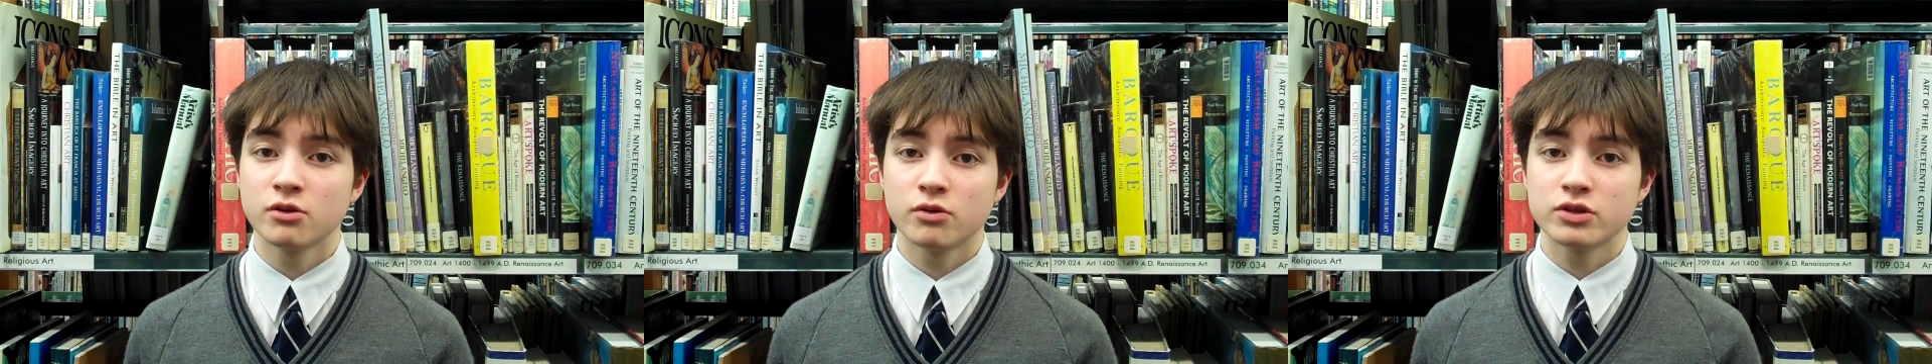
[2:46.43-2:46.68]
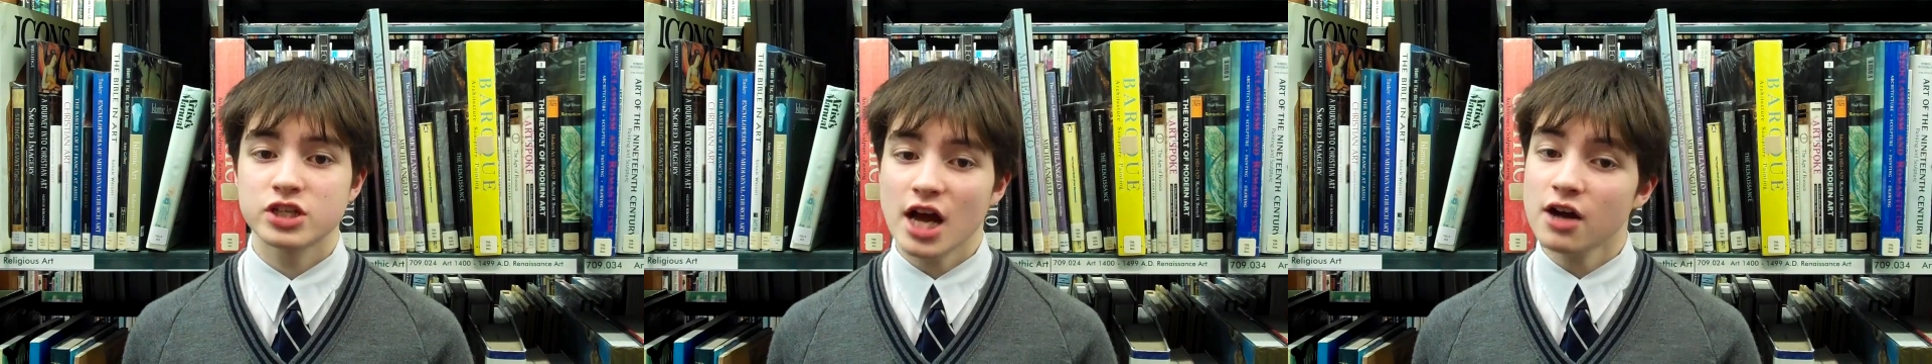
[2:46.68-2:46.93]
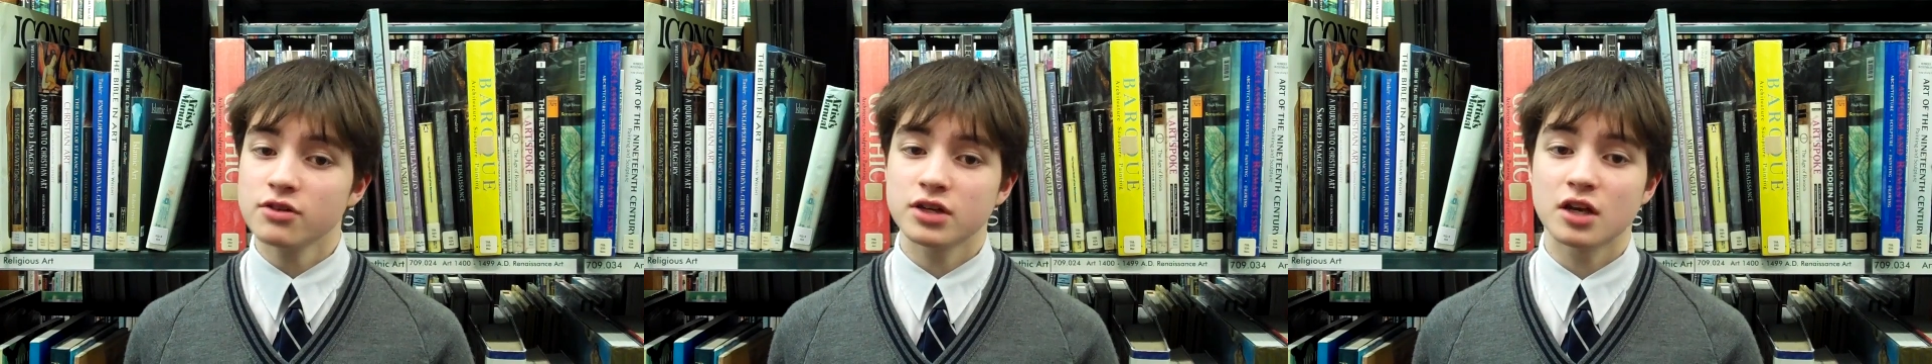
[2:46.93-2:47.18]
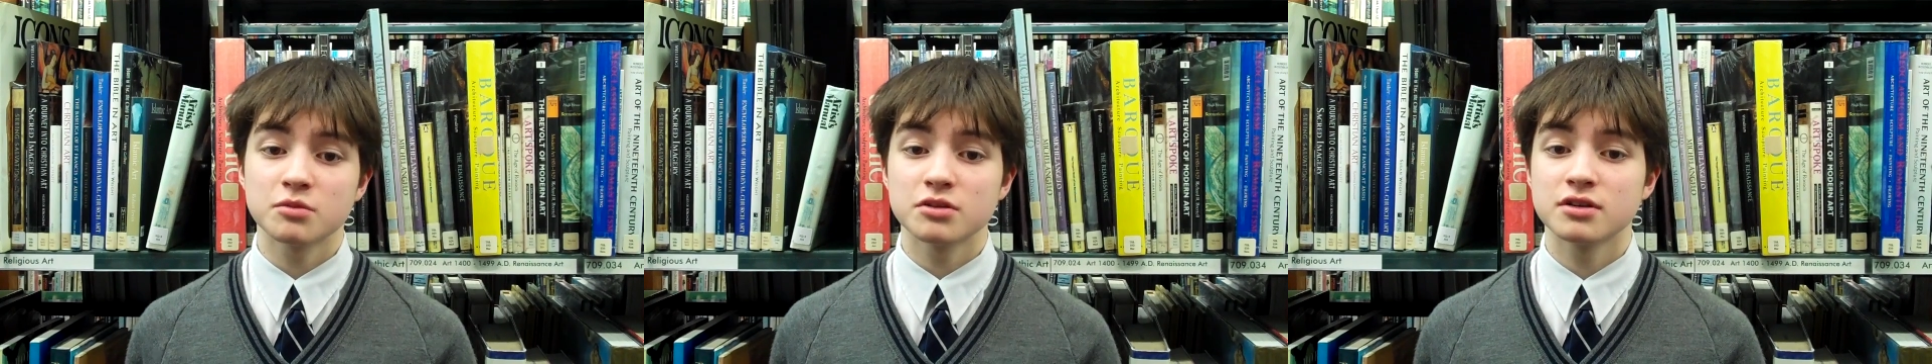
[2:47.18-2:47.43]
which
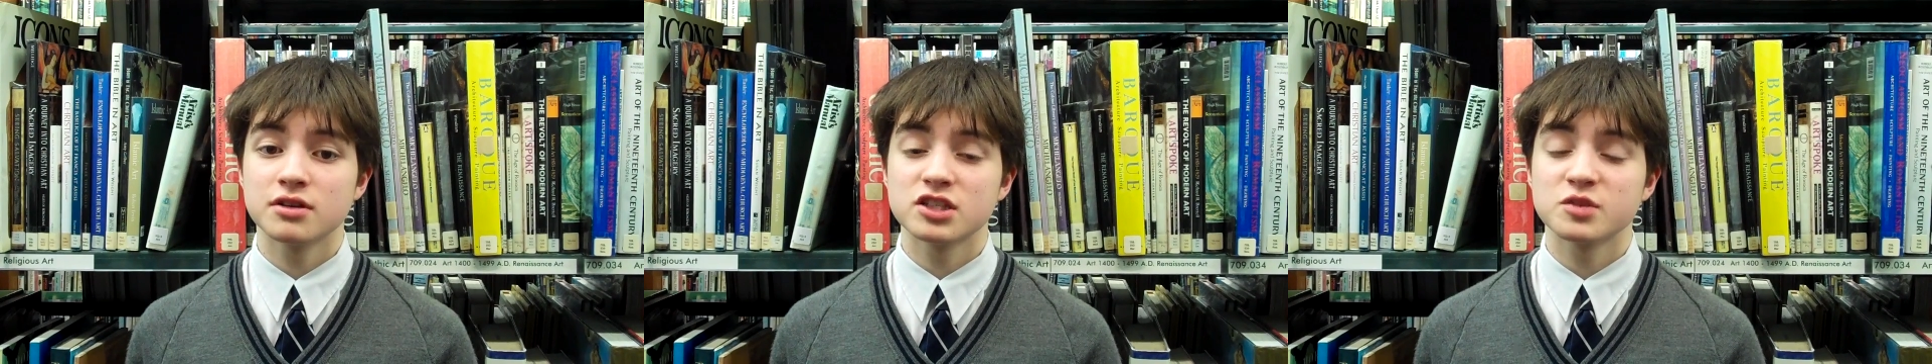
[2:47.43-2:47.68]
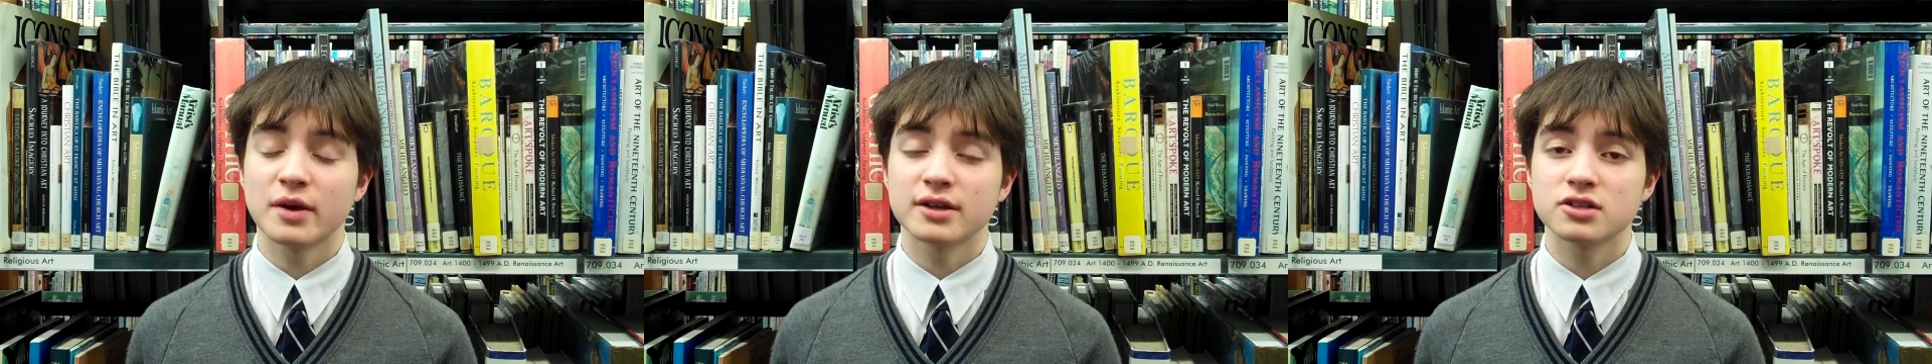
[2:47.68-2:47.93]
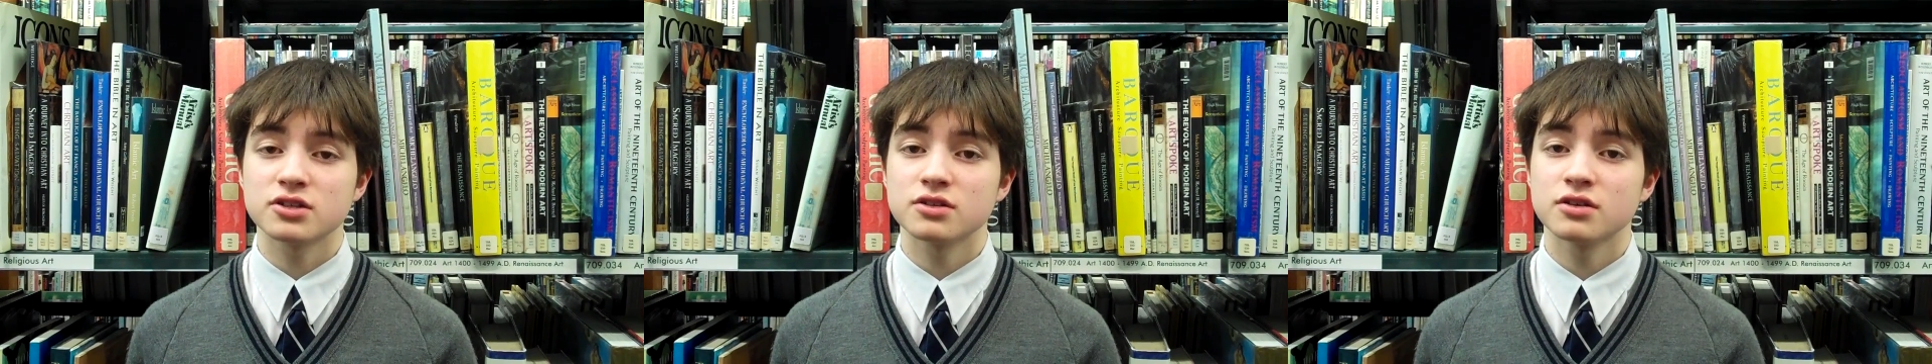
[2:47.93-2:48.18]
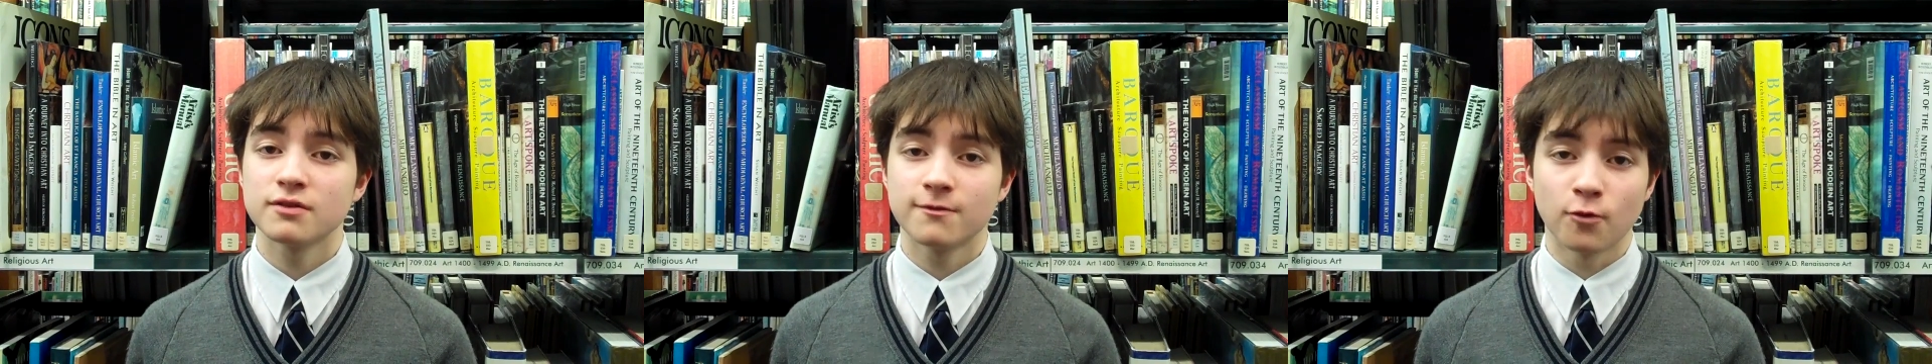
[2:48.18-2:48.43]
outnumbered the Spanish
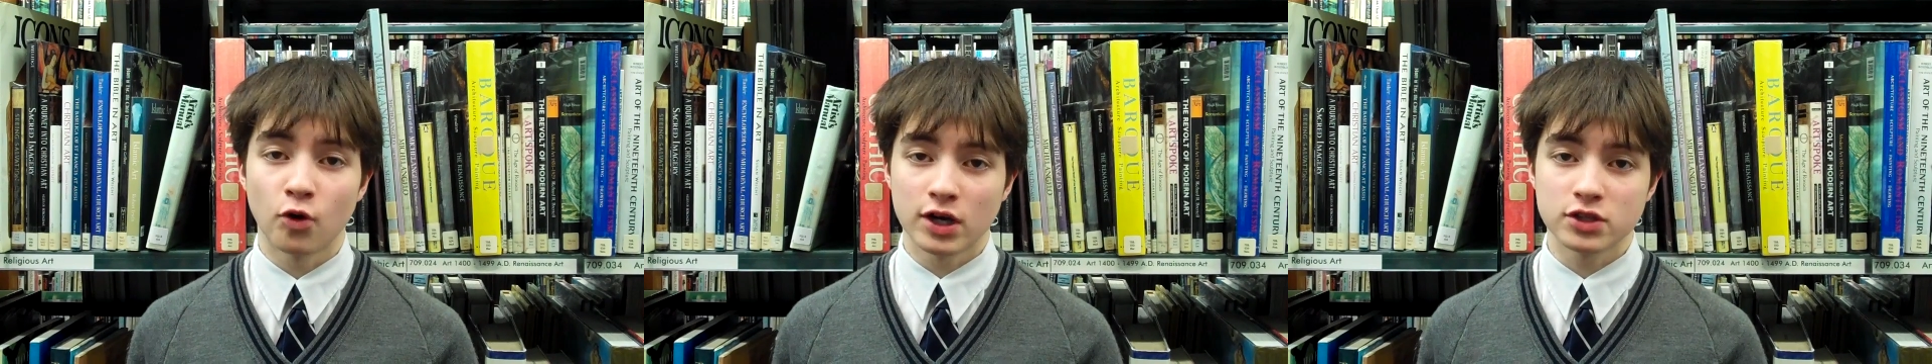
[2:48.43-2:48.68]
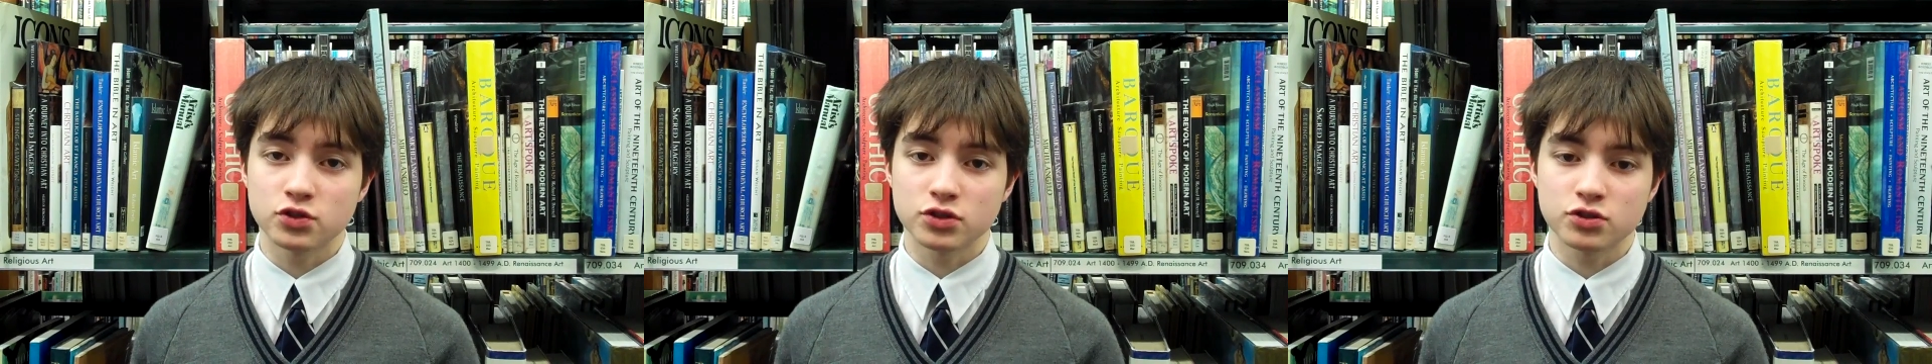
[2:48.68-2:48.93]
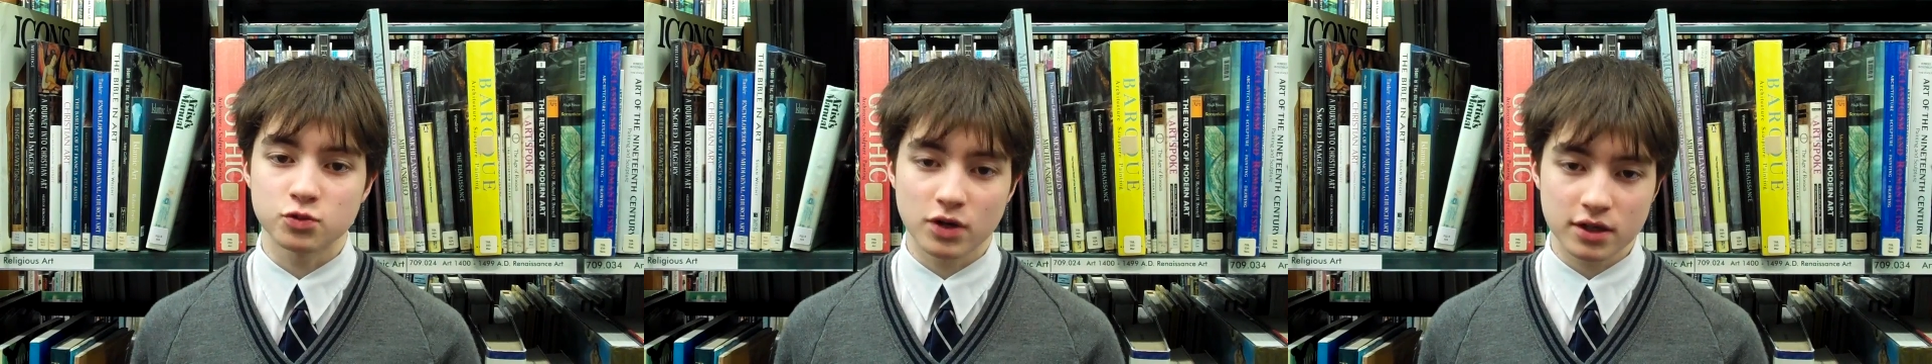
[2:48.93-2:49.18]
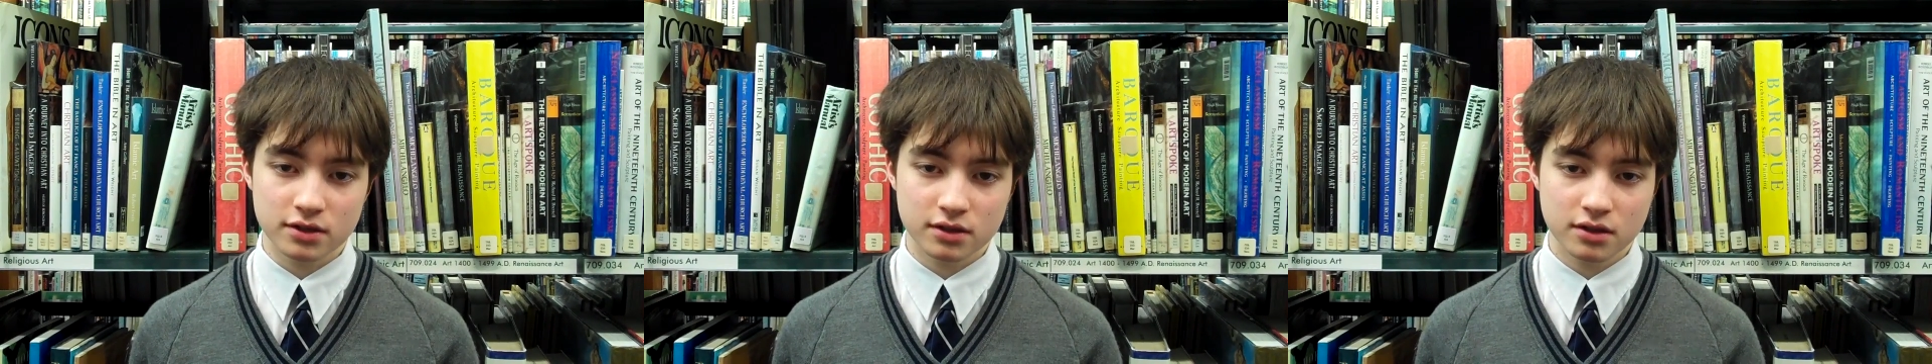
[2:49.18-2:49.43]
400 to 1.